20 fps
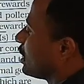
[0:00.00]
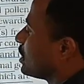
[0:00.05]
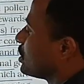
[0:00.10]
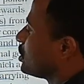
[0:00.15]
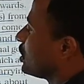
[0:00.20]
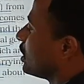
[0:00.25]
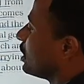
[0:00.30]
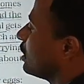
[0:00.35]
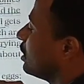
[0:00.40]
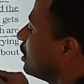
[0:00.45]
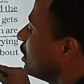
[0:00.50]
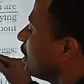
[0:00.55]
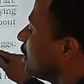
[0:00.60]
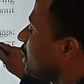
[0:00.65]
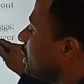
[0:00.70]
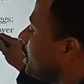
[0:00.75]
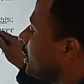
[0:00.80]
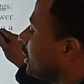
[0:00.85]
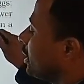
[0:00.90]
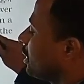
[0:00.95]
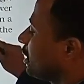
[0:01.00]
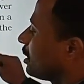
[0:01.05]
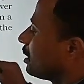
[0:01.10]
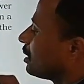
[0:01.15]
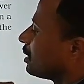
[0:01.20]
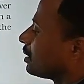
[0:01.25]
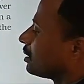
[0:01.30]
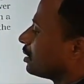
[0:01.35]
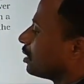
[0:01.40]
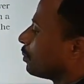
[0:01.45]
region, here
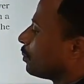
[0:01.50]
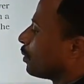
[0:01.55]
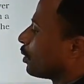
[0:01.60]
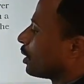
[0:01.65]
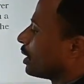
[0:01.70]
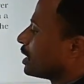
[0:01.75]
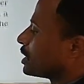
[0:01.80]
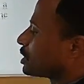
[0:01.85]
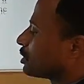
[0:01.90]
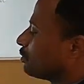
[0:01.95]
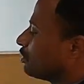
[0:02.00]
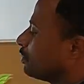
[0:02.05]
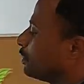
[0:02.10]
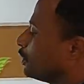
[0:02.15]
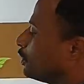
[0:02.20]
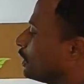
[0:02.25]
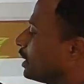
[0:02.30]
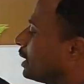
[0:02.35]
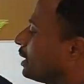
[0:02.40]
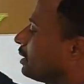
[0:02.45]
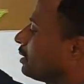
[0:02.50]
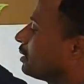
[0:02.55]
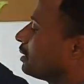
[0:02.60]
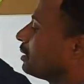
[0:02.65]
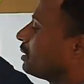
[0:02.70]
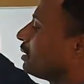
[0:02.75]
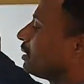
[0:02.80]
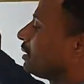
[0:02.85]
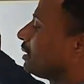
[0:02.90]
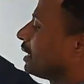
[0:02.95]
the pollination will be to get
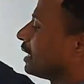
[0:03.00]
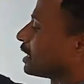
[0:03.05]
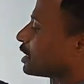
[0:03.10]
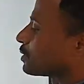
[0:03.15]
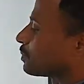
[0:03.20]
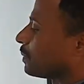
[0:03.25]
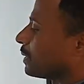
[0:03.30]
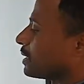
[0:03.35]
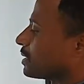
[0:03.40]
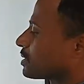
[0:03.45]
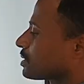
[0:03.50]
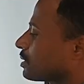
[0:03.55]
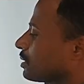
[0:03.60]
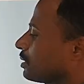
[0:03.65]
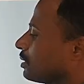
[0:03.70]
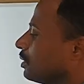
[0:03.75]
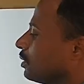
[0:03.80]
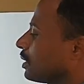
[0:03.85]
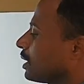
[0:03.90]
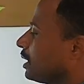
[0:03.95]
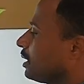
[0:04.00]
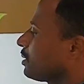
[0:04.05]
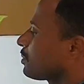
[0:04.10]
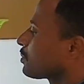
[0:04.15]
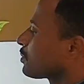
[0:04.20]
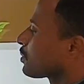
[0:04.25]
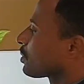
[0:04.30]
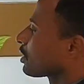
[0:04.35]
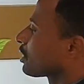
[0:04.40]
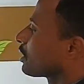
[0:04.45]
takes place.
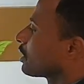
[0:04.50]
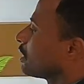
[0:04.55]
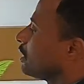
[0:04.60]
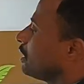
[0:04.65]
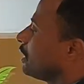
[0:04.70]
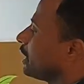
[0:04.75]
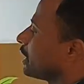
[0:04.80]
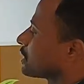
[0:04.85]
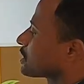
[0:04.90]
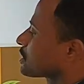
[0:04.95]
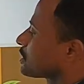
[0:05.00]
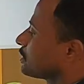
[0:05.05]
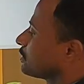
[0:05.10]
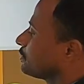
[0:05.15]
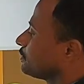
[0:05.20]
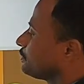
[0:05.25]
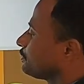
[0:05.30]
Okay, next,